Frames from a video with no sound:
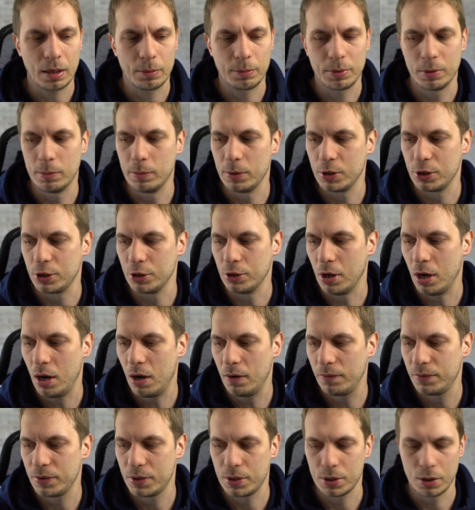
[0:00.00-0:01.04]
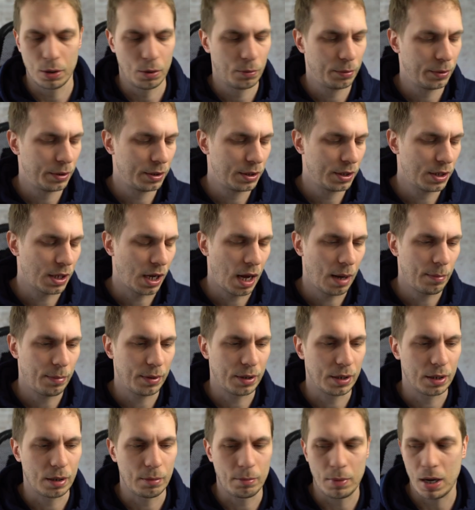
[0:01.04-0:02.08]
a permission off, so we type
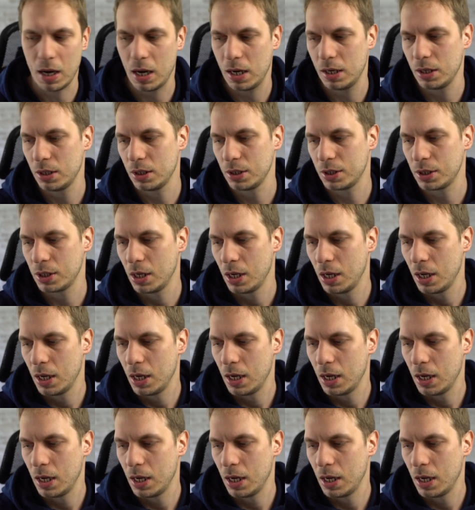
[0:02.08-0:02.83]
in a minus,